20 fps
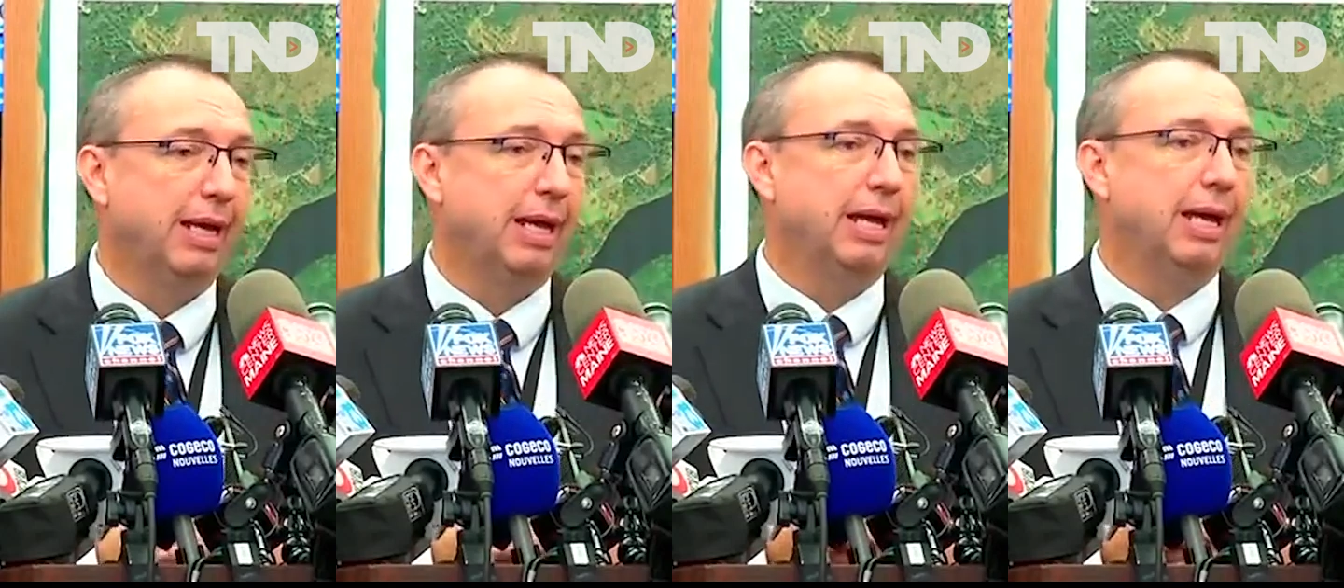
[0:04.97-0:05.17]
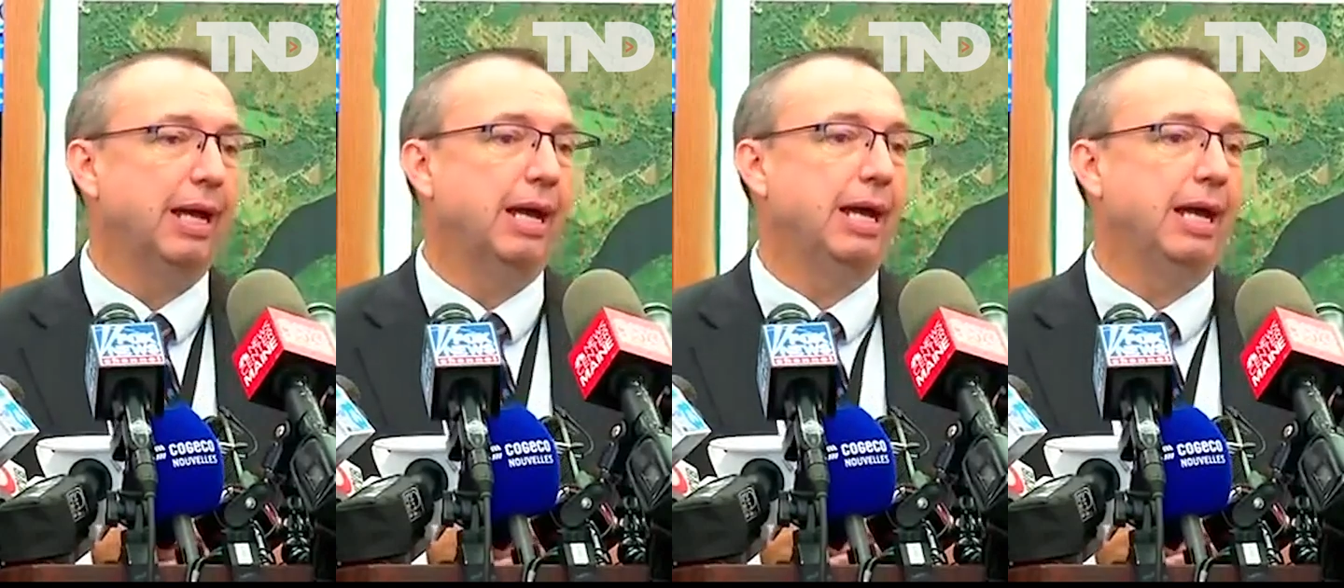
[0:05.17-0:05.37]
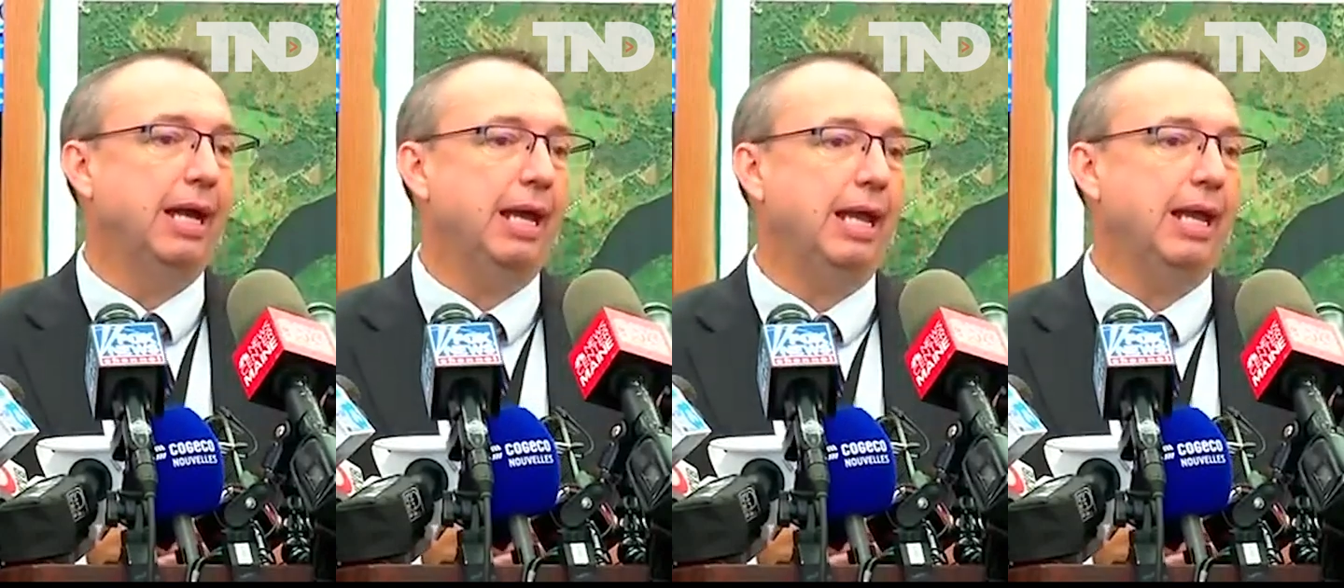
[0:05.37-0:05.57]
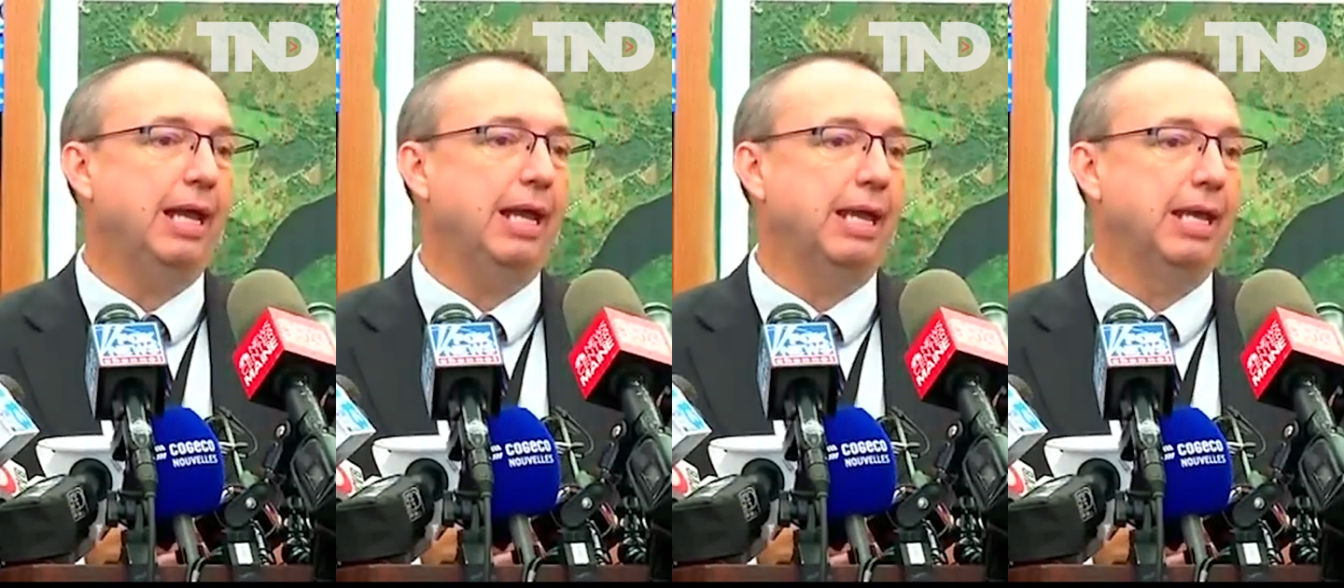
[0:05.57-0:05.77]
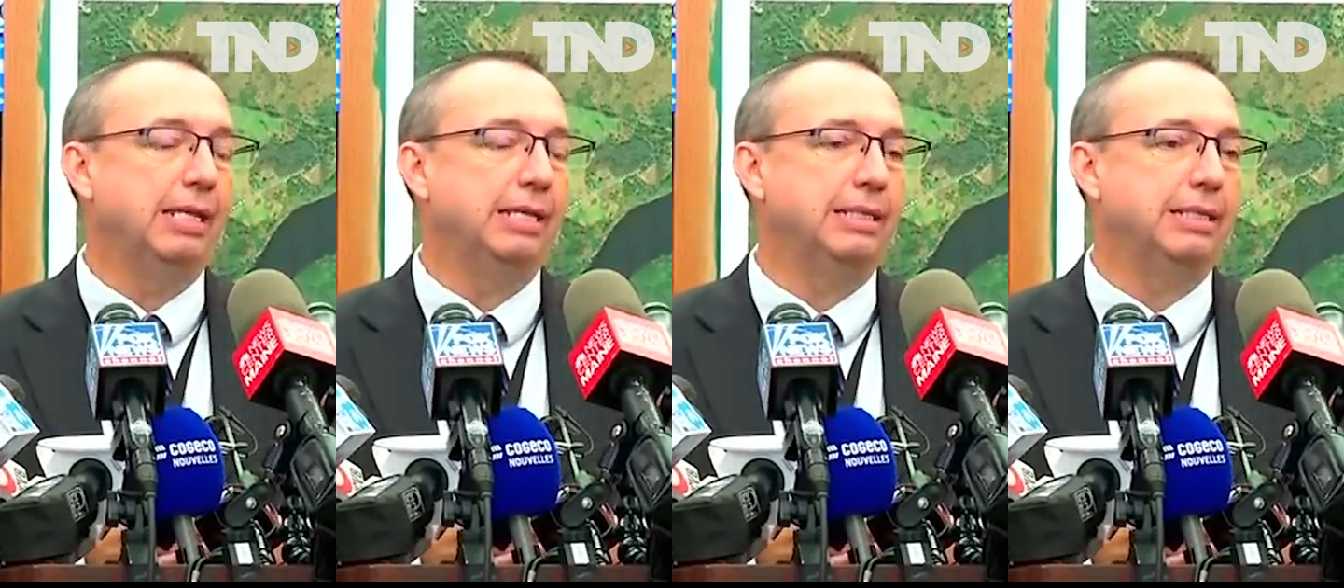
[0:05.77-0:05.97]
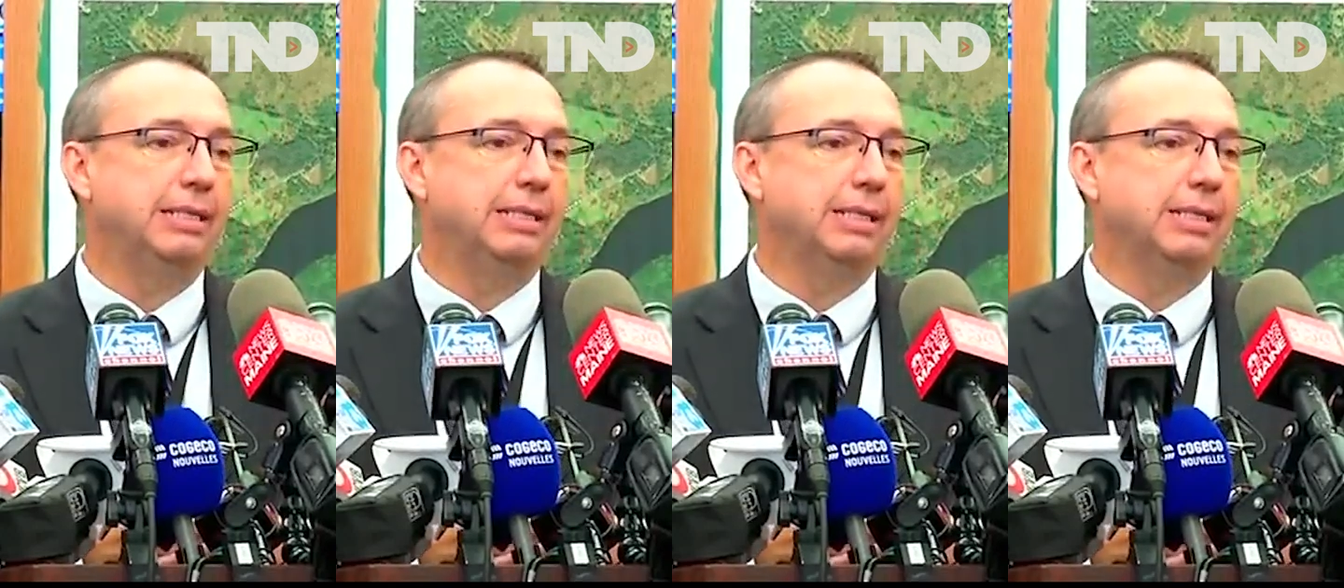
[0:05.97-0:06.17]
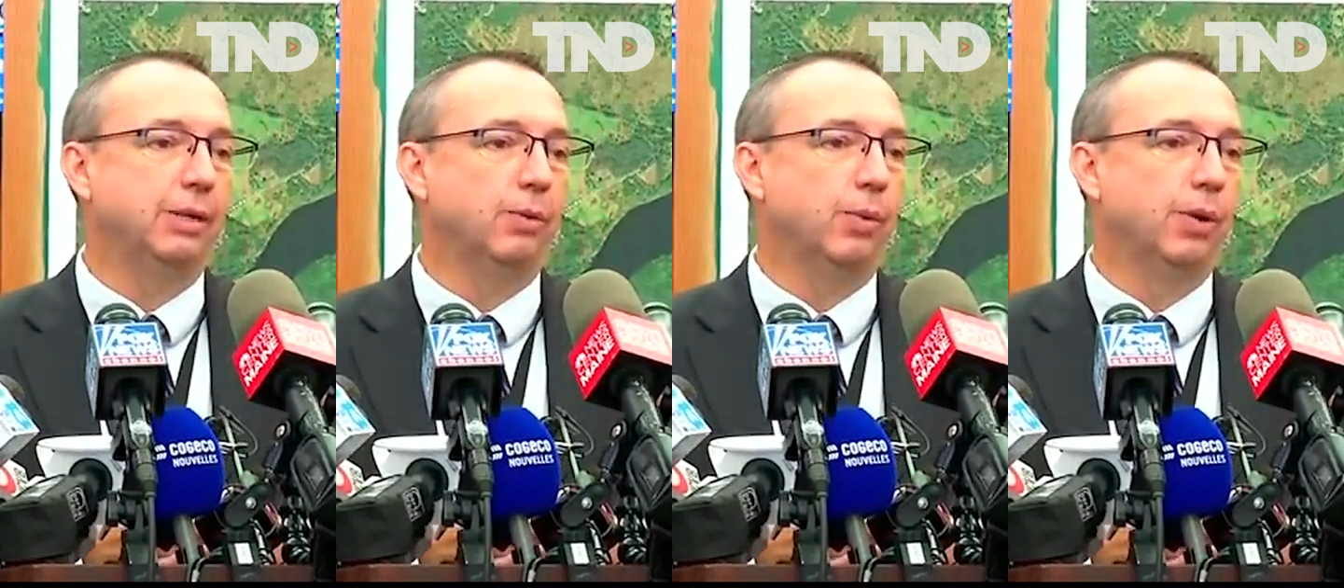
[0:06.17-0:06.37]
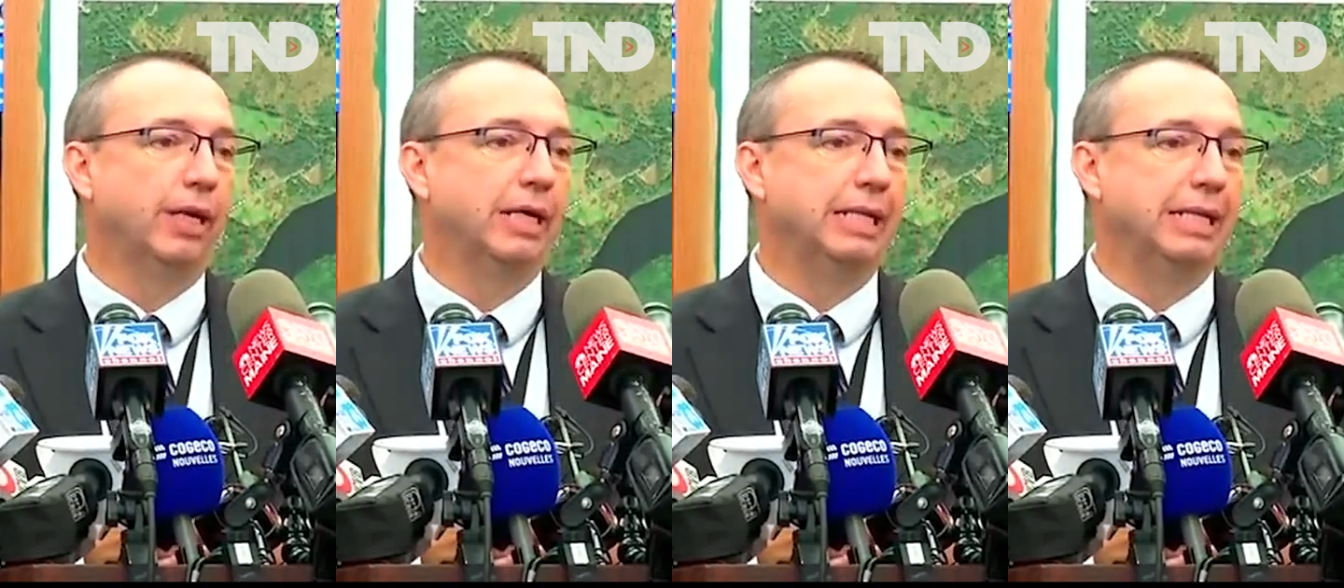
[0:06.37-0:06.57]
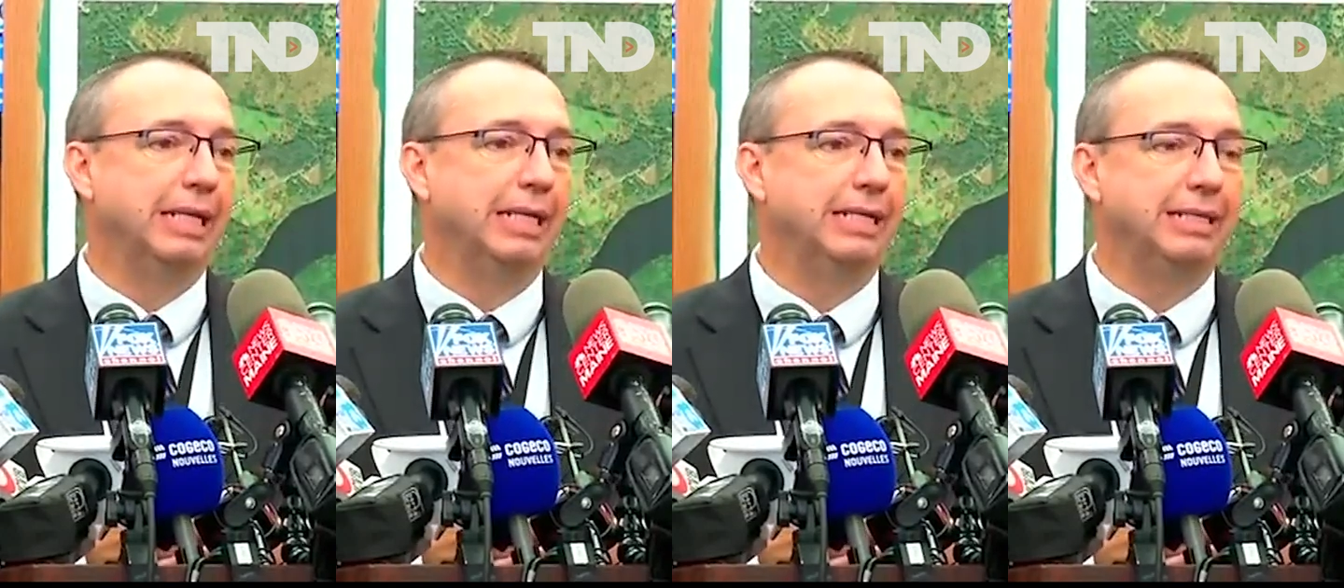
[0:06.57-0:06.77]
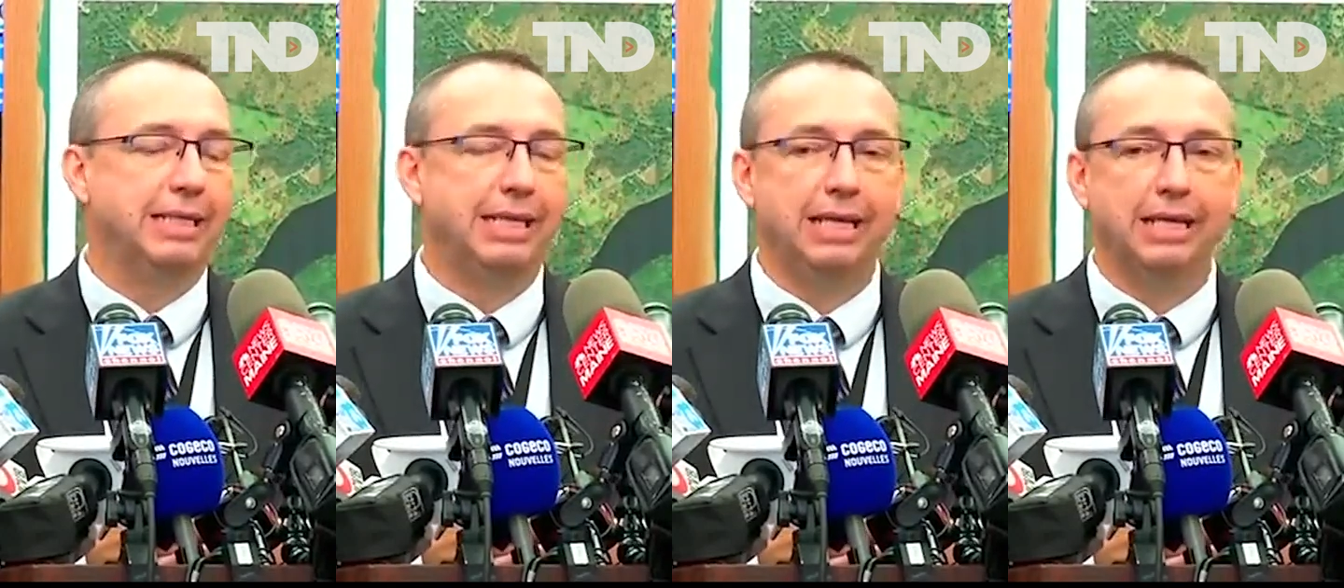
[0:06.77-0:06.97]
And we're going to
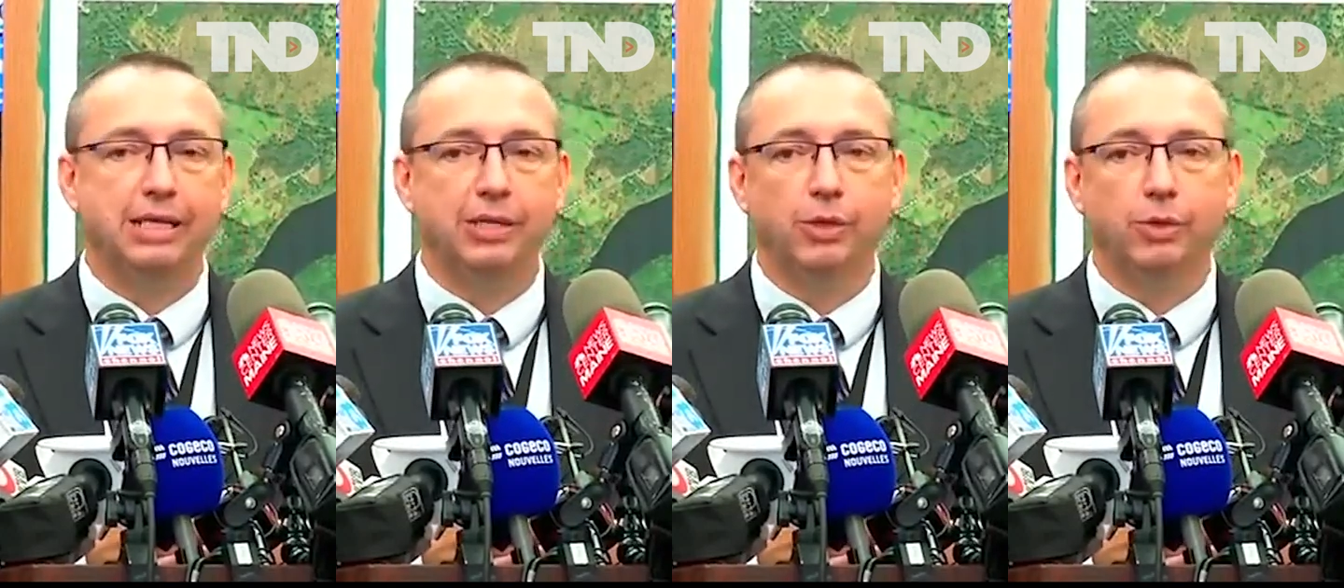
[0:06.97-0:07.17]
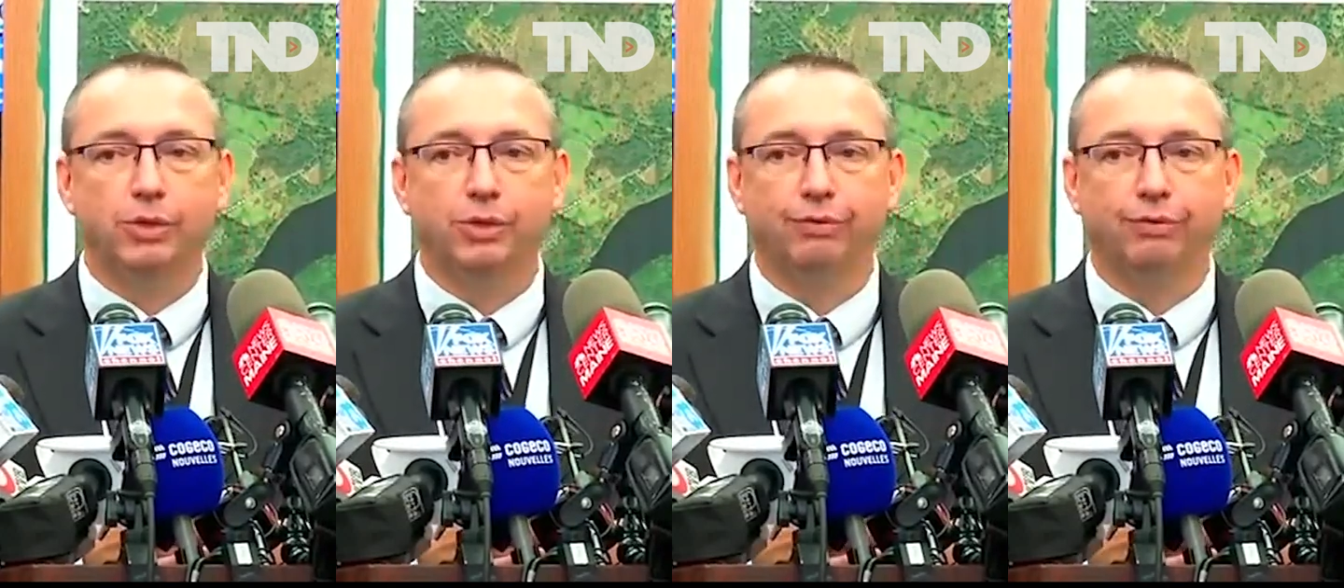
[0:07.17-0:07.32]
continue